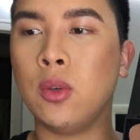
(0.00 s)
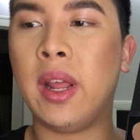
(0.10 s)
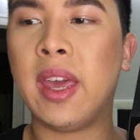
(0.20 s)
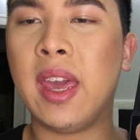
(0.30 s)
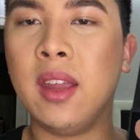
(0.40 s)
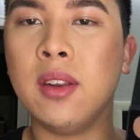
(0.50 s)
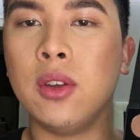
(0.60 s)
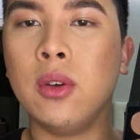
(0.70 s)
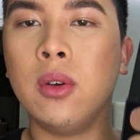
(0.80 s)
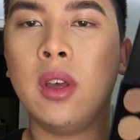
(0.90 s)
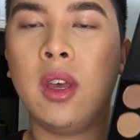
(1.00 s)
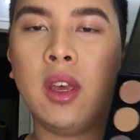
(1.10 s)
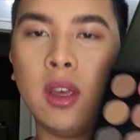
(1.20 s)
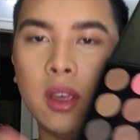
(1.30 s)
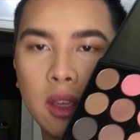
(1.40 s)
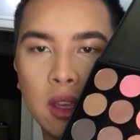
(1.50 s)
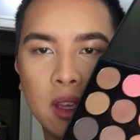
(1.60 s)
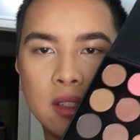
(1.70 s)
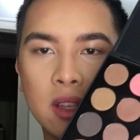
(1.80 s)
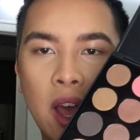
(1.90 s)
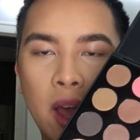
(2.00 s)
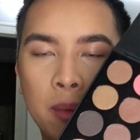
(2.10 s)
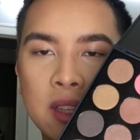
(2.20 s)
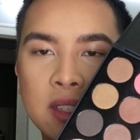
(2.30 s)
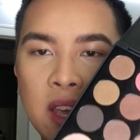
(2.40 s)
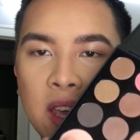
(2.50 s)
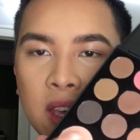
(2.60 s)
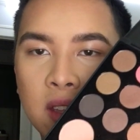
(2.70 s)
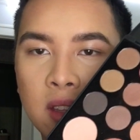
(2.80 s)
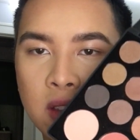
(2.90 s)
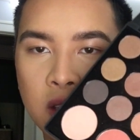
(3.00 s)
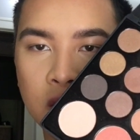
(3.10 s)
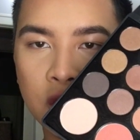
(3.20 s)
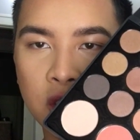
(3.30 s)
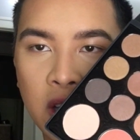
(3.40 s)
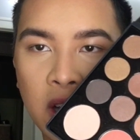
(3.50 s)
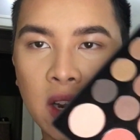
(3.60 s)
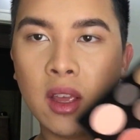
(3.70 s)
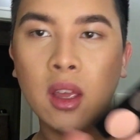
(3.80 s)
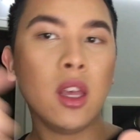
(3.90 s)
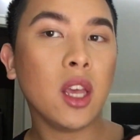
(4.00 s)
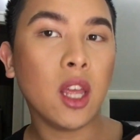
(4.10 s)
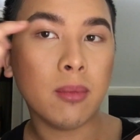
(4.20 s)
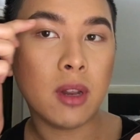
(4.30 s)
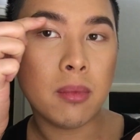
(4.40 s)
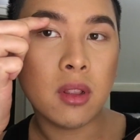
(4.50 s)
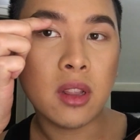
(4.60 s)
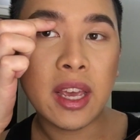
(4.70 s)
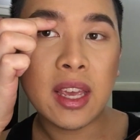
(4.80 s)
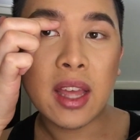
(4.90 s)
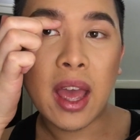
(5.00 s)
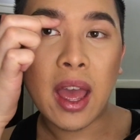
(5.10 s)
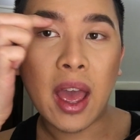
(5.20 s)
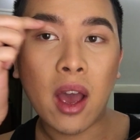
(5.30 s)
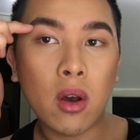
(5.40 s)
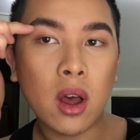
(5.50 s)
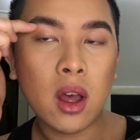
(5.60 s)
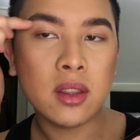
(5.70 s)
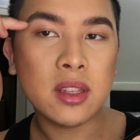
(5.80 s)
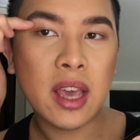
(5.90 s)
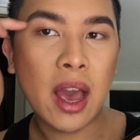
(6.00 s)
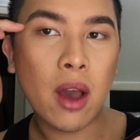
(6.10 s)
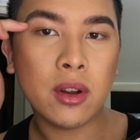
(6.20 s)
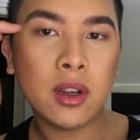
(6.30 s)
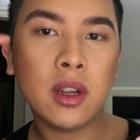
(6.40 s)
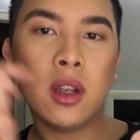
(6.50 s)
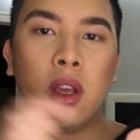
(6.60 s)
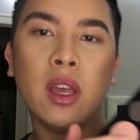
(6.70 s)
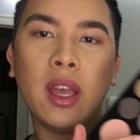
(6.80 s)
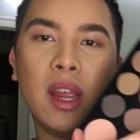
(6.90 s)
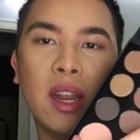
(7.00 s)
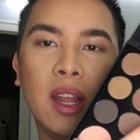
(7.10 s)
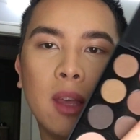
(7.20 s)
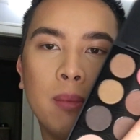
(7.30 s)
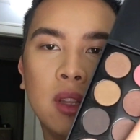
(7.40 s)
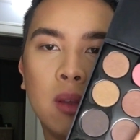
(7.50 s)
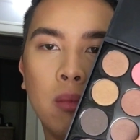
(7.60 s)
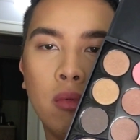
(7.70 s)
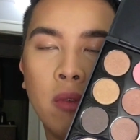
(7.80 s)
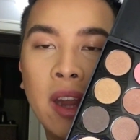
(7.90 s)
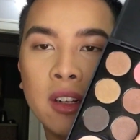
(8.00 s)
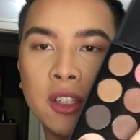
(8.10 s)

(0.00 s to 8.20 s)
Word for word: what I can do is I'm going to take this shade and I'm going to lay it out on the outer and then I could put the brighter